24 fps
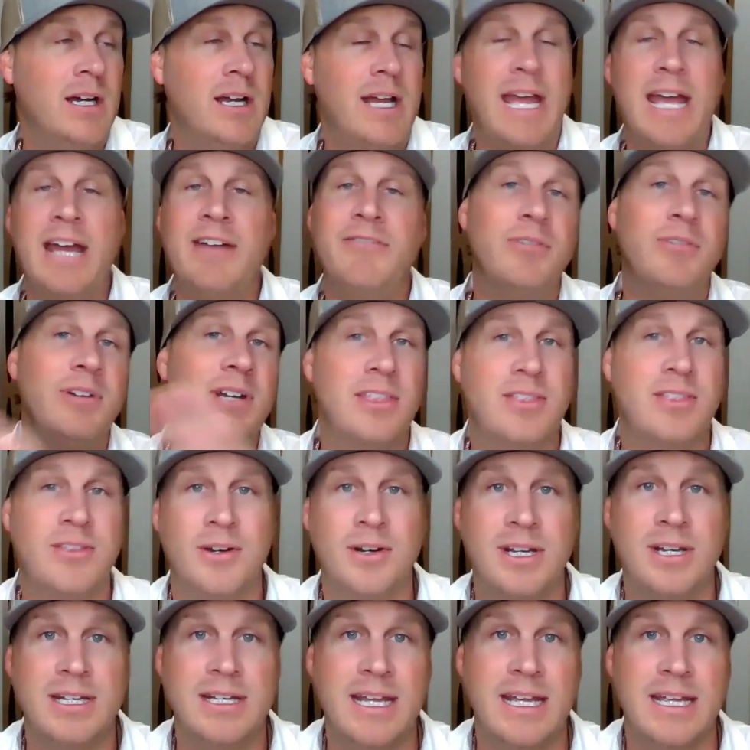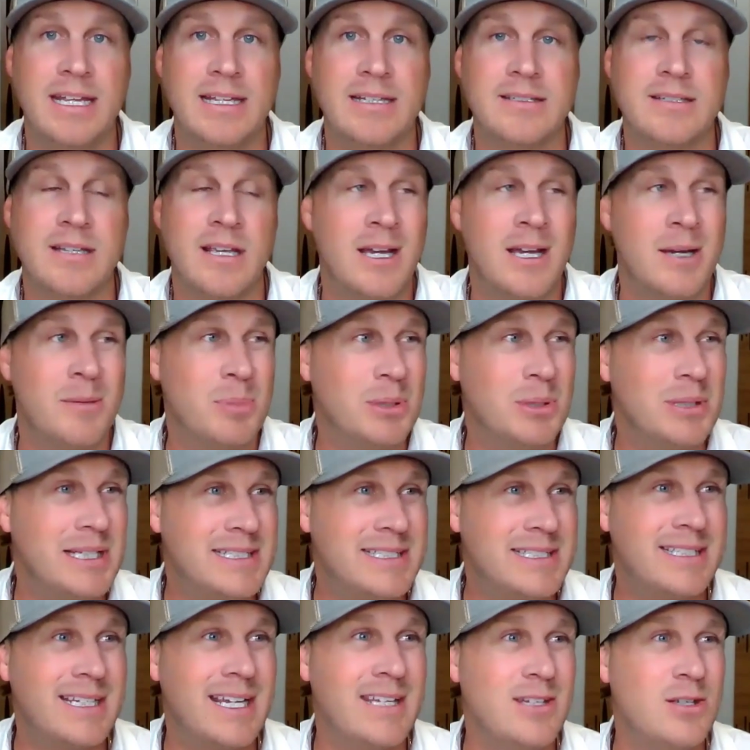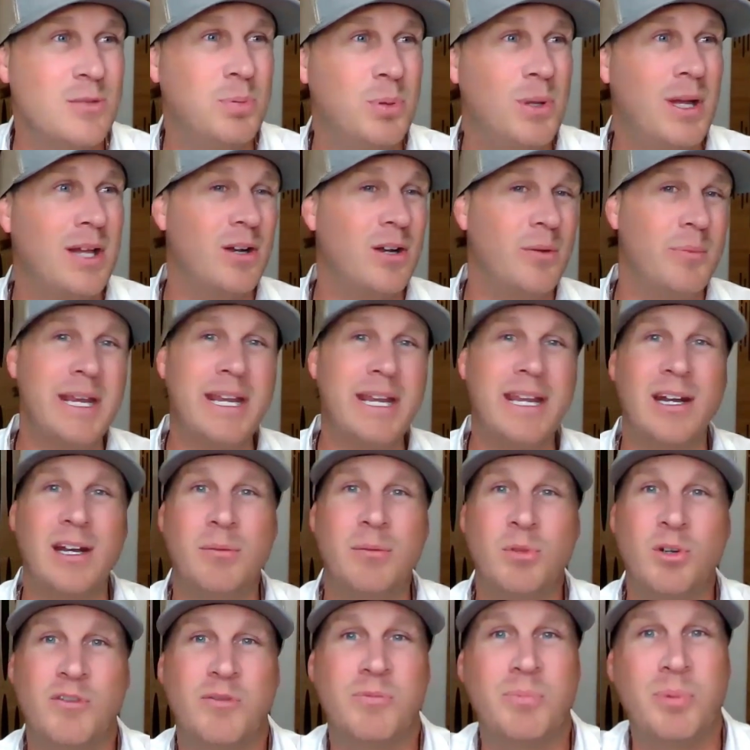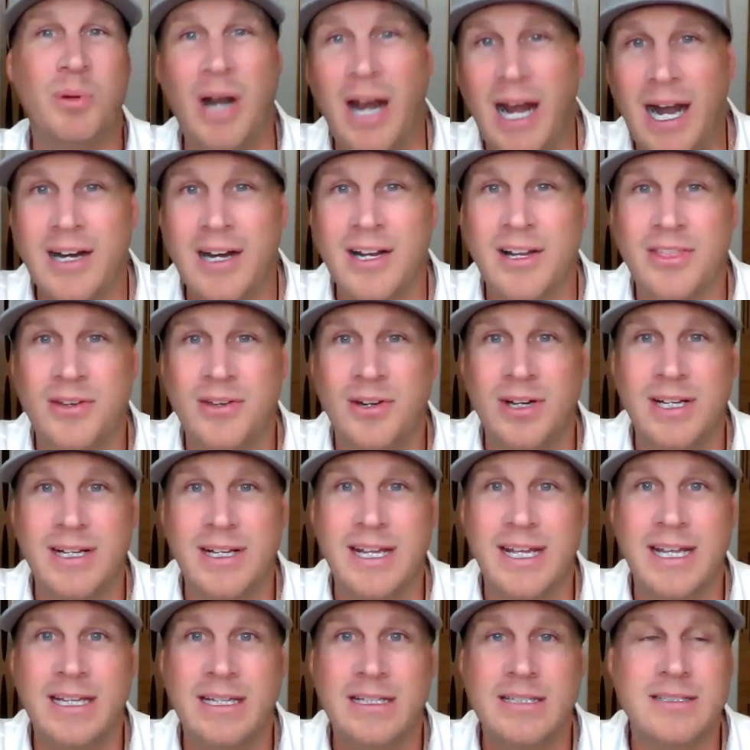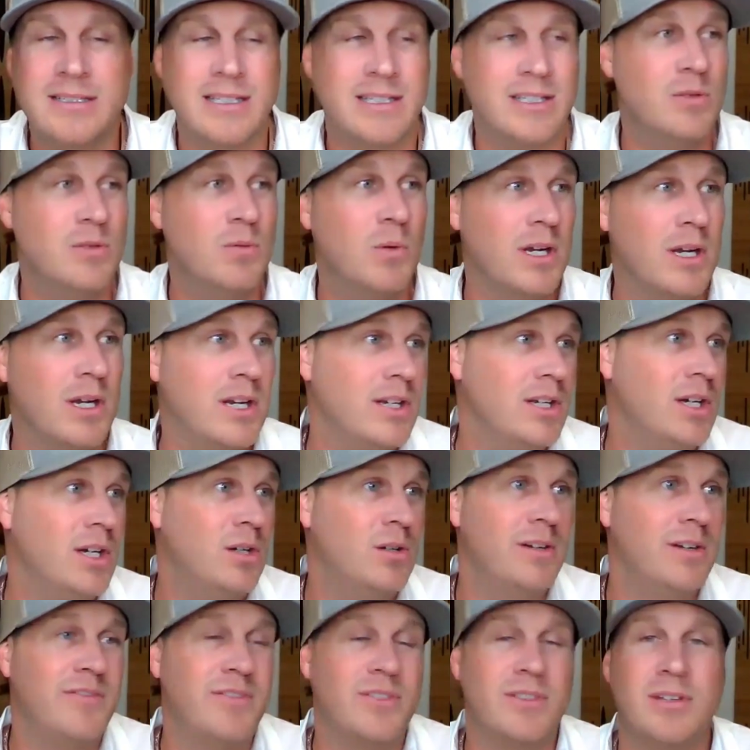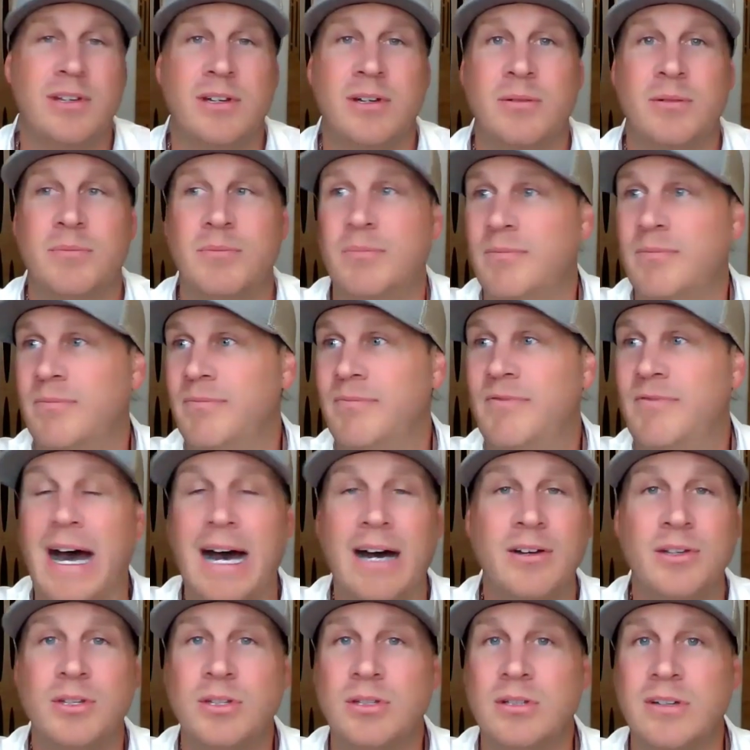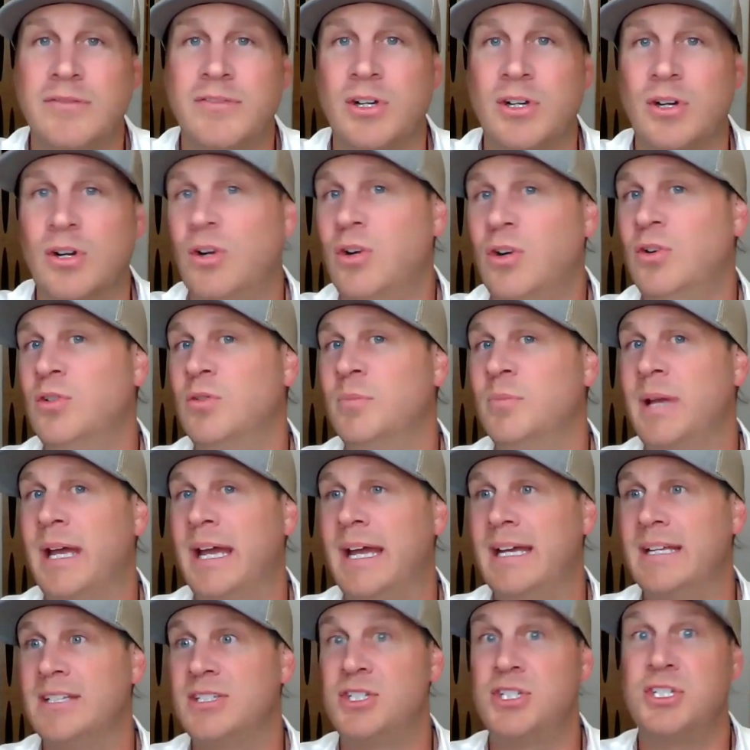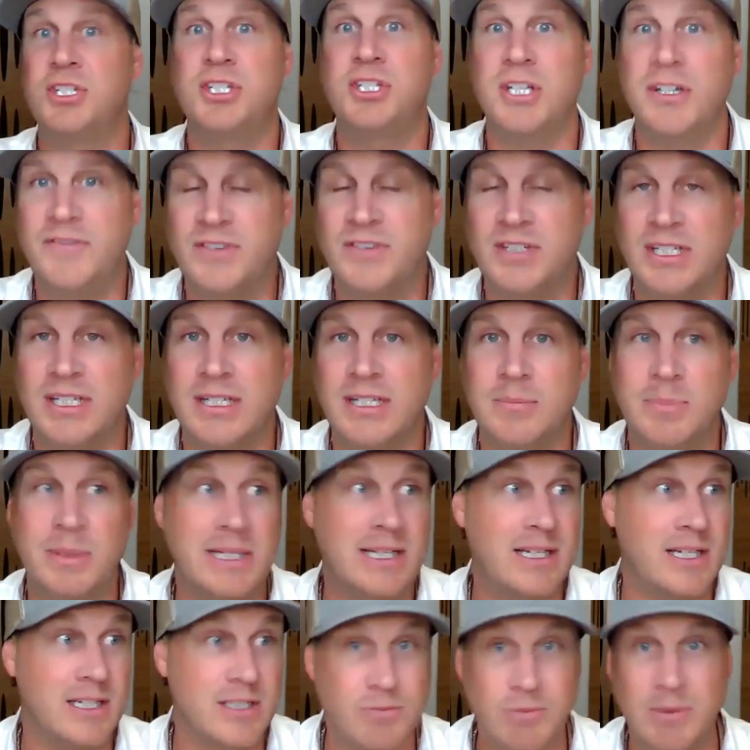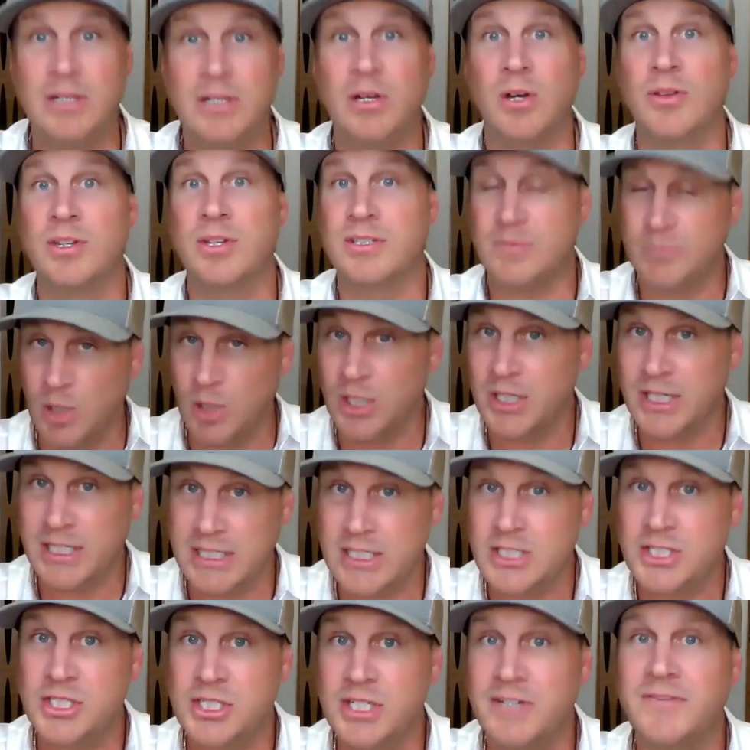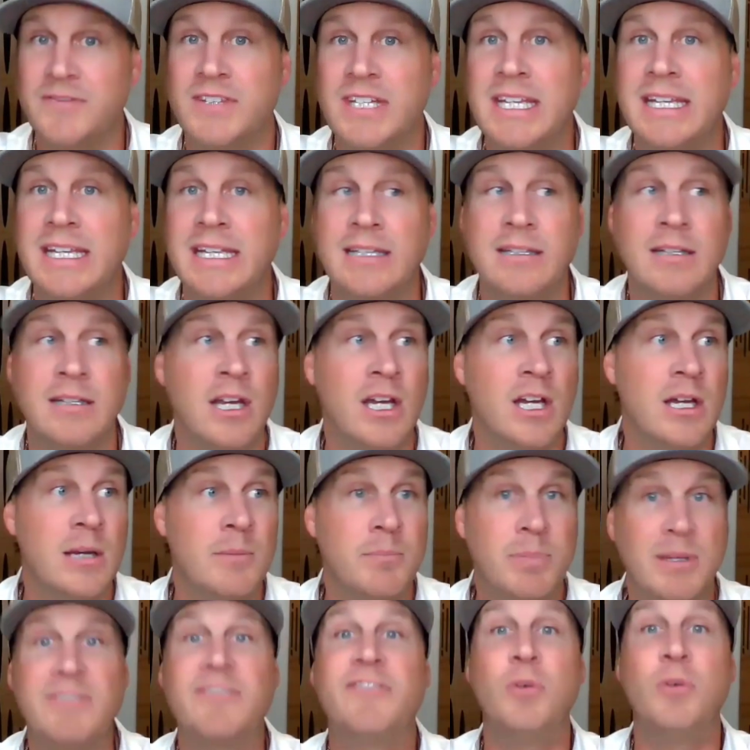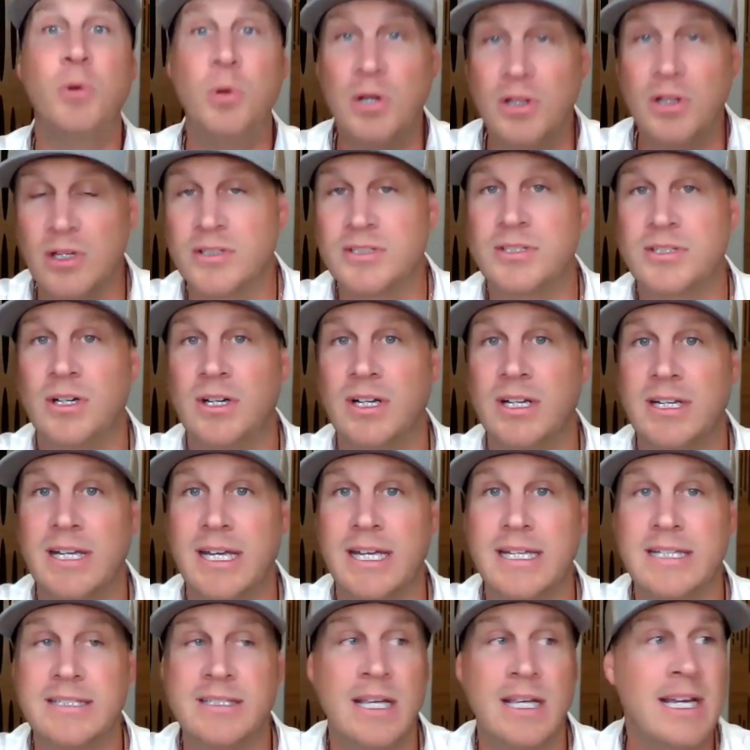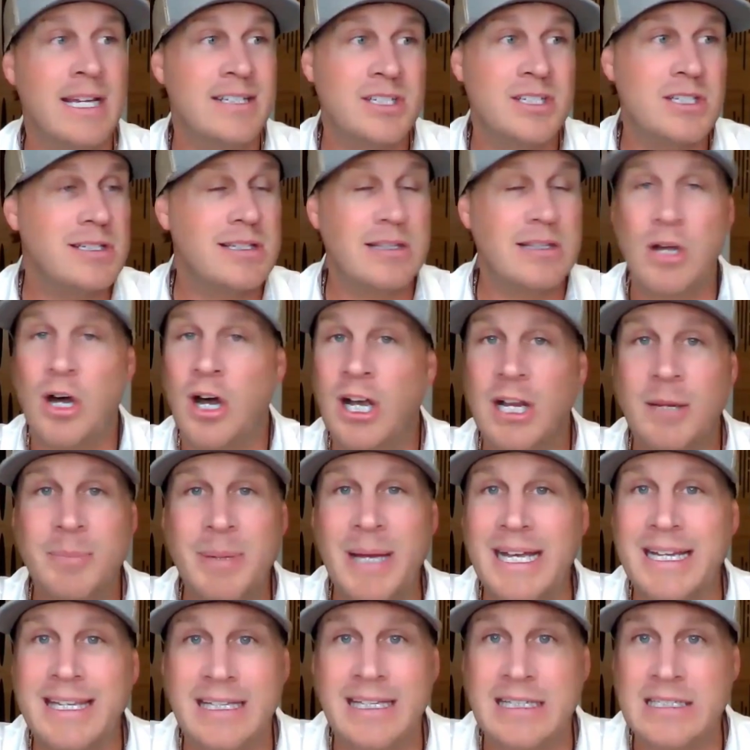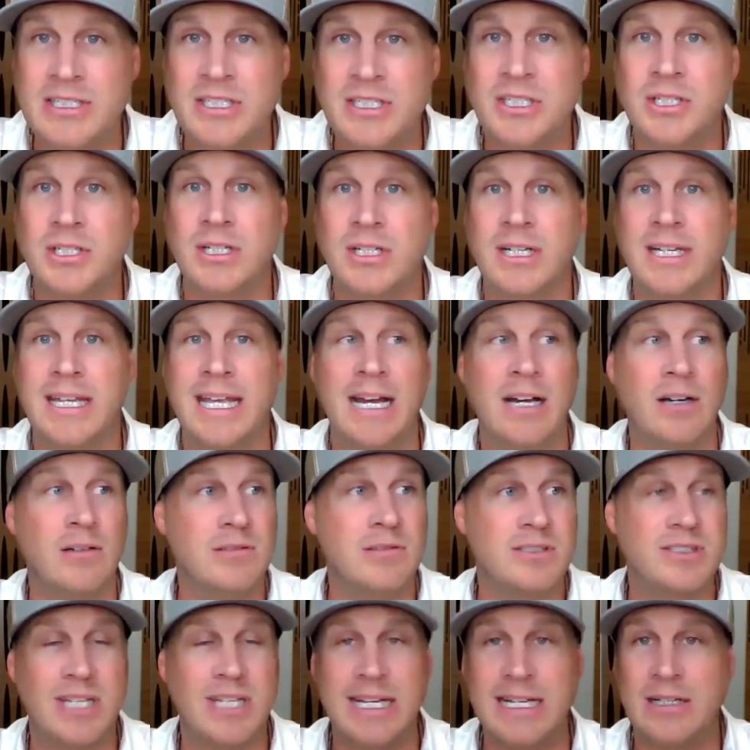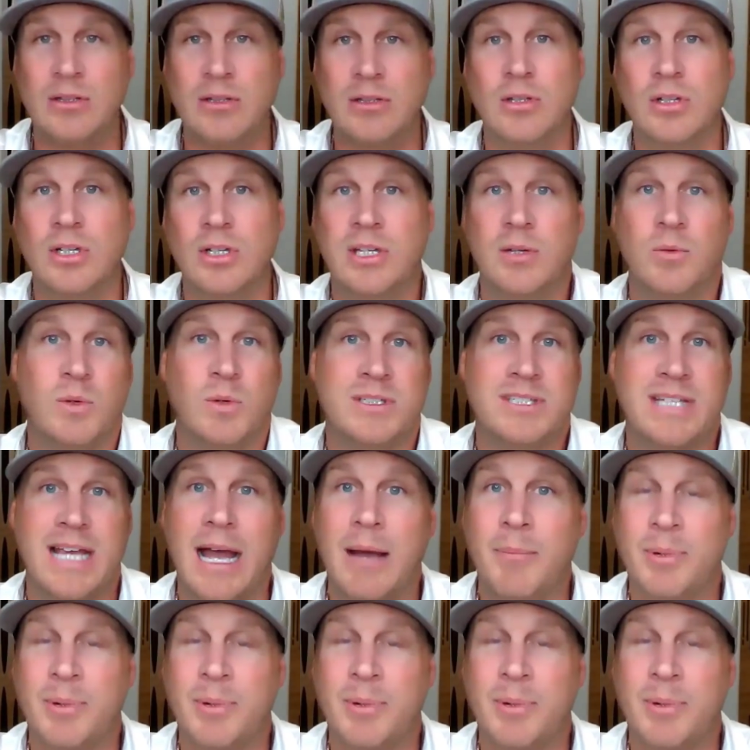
every 30 days. Well, let's say you plan on making a move prior to 30 days and you want to know if the value of your home has shifted, because we know this market is shifting before those 30 days. Just log back into your account, take a look at what's